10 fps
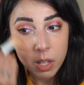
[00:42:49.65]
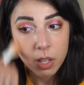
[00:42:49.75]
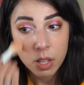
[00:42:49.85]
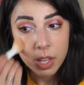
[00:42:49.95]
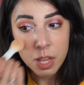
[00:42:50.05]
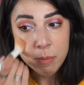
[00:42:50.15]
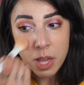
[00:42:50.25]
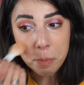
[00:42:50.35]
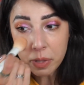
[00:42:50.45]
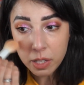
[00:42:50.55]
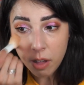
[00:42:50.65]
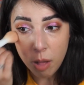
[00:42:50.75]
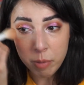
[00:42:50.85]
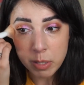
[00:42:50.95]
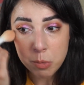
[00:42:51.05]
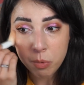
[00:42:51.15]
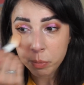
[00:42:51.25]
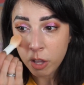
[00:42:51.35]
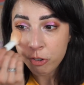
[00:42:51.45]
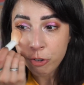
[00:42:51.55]
Hit me up in the comments what
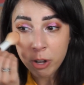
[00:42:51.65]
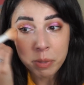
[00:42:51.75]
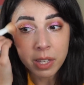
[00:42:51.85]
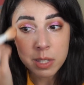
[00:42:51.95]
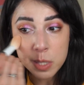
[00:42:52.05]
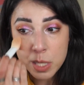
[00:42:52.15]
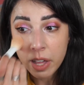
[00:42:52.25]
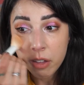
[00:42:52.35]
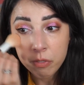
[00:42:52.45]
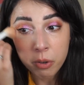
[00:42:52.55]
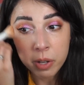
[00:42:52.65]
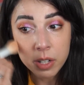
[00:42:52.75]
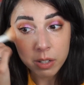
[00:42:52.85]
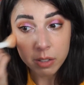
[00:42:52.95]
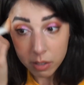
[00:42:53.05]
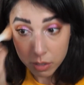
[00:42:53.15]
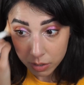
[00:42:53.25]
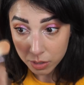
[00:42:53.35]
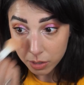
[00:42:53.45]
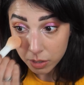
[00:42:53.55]
blush draping is. I have no idea.
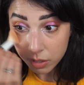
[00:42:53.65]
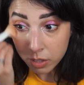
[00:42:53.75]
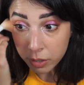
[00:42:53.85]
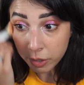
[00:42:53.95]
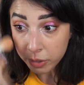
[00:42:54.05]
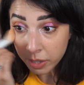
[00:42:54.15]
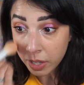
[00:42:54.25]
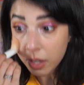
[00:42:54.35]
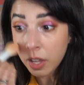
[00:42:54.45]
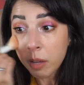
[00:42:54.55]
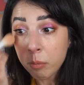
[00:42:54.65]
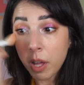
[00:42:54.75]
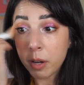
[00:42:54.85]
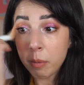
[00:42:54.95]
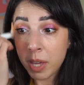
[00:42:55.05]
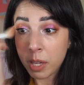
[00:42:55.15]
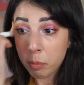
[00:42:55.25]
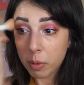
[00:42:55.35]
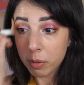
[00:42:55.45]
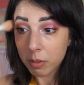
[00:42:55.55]
Clearly, I am not a
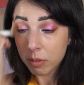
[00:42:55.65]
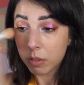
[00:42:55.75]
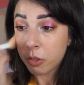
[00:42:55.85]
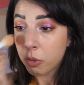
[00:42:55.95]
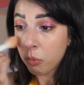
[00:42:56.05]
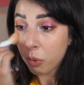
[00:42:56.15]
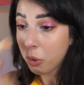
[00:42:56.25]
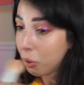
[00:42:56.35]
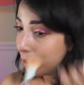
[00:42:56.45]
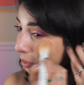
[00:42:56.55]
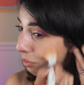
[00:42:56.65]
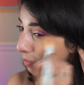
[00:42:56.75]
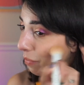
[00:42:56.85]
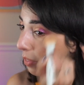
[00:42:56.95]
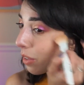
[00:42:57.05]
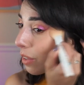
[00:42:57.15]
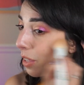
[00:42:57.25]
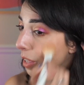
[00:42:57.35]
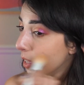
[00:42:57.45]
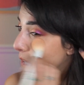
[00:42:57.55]
makeup guru.
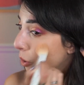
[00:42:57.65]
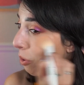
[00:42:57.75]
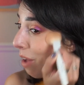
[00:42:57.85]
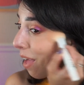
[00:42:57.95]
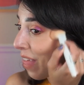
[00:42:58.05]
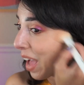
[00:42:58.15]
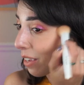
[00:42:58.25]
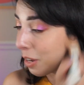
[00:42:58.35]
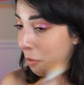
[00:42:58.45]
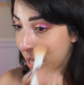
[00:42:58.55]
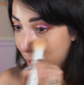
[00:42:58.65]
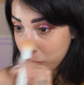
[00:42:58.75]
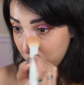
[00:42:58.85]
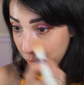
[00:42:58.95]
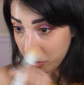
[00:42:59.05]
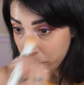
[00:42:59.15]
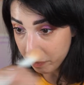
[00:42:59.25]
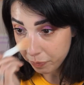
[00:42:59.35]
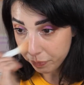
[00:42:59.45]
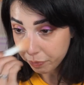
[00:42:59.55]
Or not that kind of makeup guru.
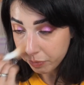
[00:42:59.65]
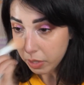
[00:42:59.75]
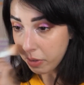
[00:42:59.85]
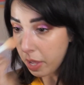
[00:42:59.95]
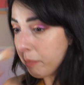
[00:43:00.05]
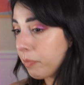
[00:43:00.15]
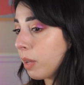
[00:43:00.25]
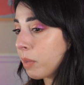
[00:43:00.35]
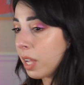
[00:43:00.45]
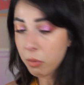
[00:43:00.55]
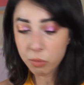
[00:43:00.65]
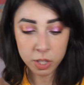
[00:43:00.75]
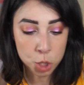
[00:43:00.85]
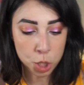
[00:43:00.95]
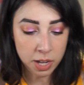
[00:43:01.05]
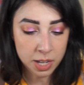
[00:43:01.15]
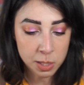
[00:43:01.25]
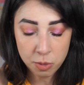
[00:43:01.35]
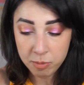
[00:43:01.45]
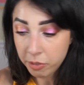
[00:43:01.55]
Okay, I'm getting really shiny,
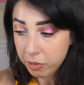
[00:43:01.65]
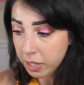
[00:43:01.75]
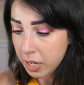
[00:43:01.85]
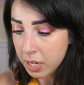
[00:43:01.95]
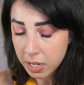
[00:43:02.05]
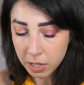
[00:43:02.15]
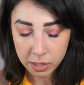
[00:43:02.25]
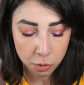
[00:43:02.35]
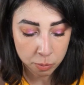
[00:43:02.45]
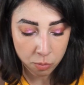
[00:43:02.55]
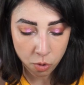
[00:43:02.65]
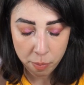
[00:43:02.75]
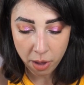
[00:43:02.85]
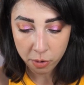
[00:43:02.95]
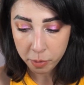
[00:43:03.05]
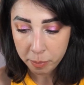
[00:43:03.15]
so I'm definitely going to need a little bit more powder.